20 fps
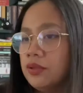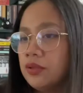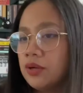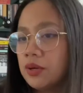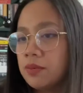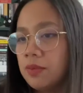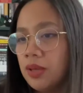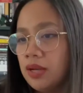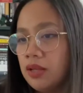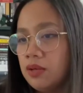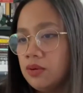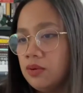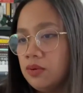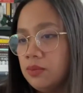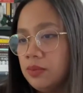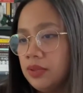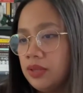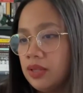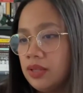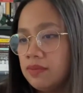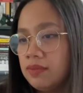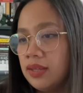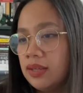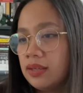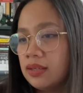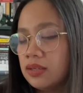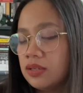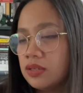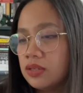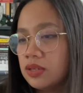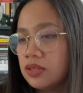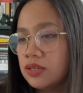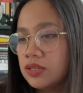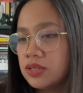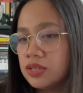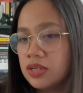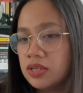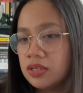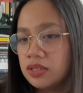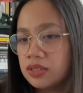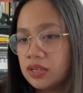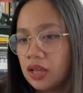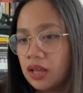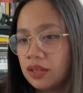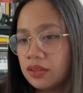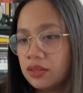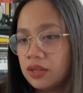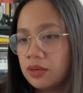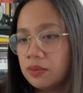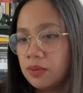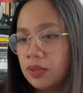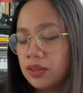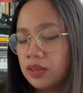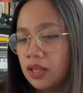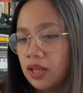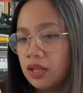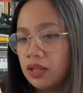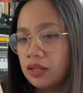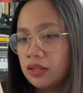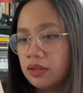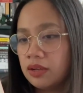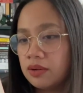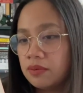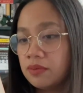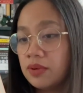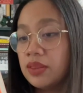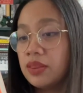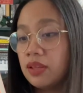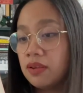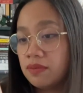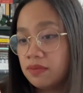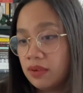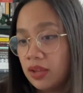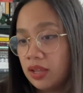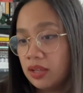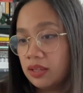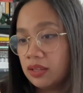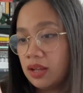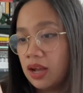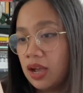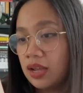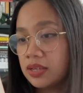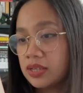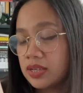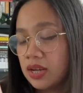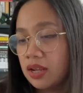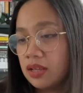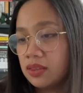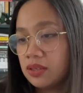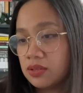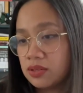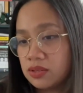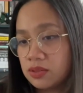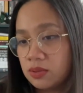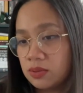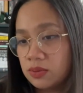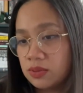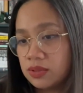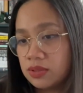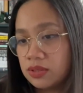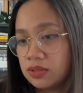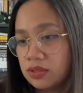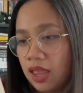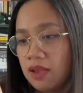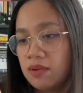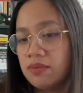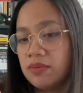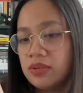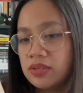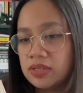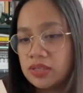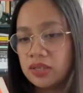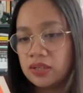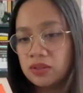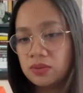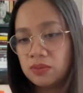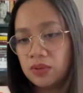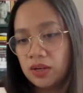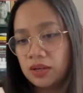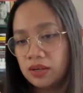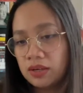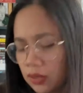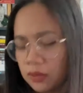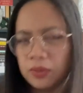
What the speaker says: There are many who believe they can cheat death when they fail. I take their souls. Every single one.